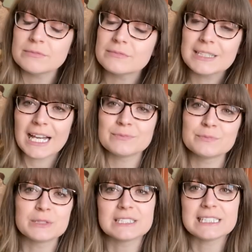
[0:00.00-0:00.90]
Yeah,
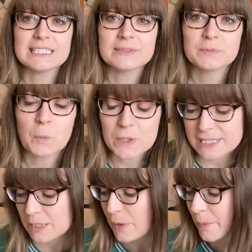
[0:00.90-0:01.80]
we'll see
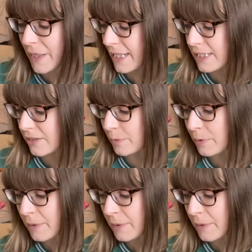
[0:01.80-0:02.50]
where we end up.